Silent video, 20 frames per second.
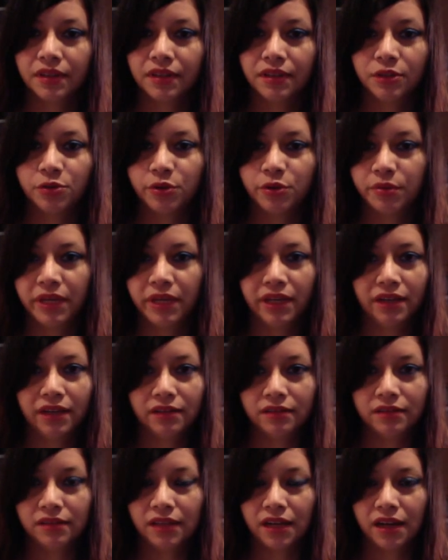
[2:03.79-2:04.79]

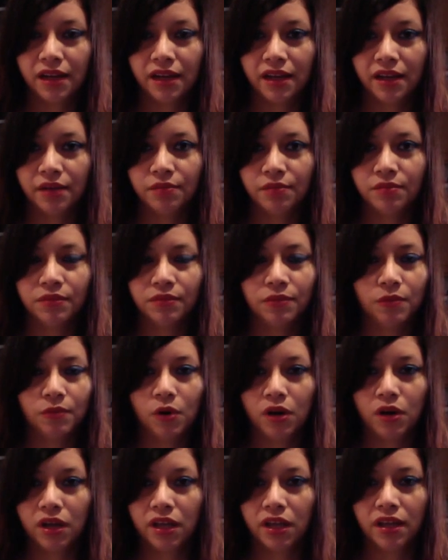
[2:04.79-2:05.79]
dreaming that I am
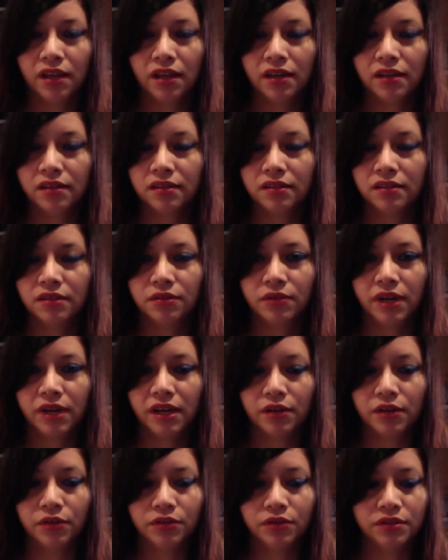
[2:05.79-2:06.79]
walking
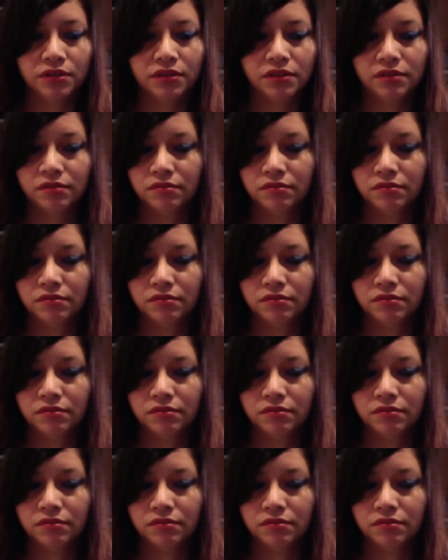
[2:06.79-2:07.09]
around